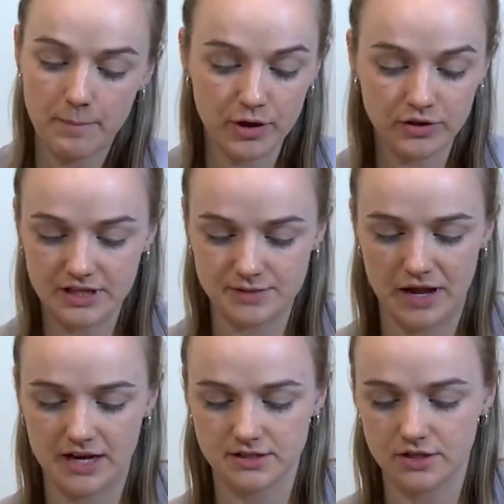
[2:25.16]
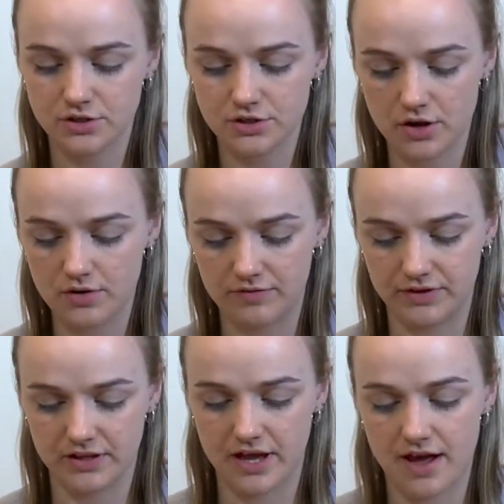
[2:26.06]
Both of these palettes are so
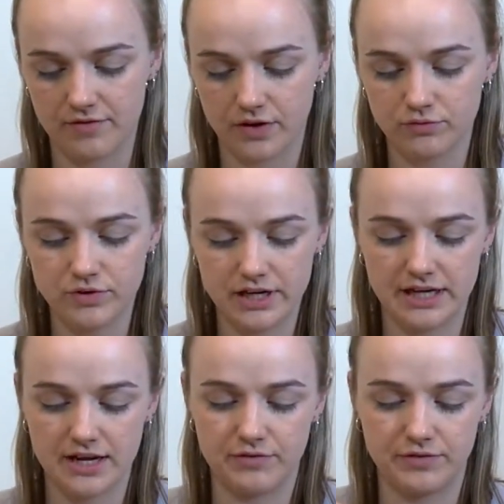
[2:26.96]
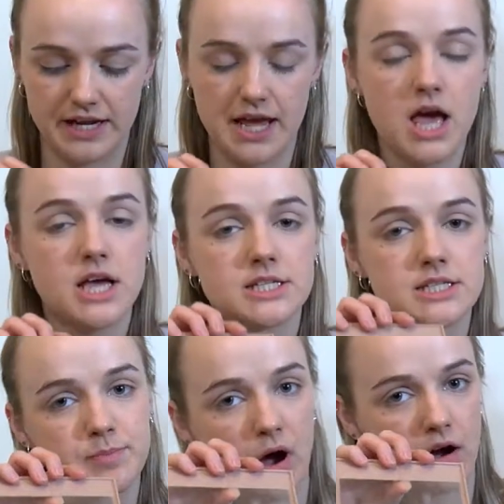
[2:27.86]
lovely. They have really lovely
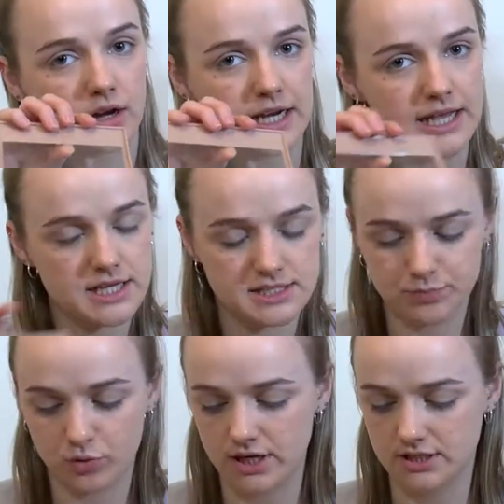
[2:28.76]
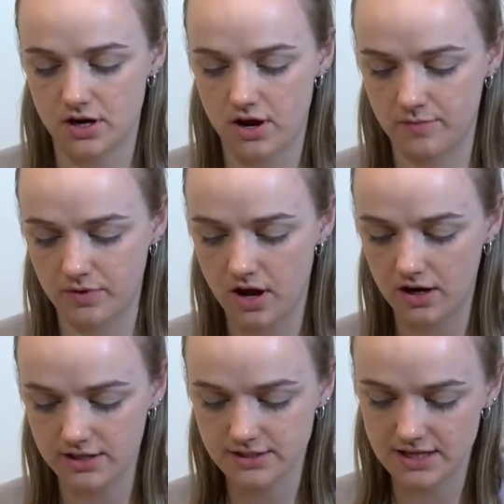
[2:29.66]
sparkly springtime
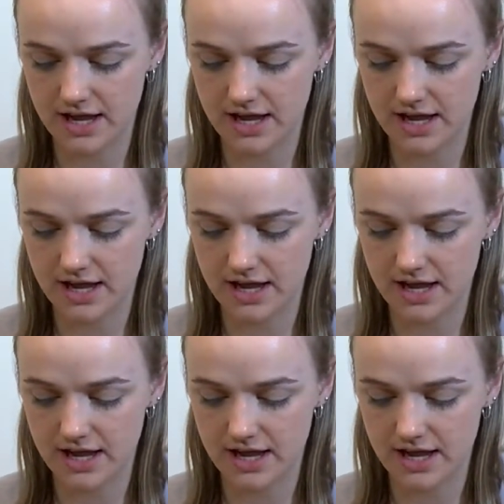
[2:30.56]
colours,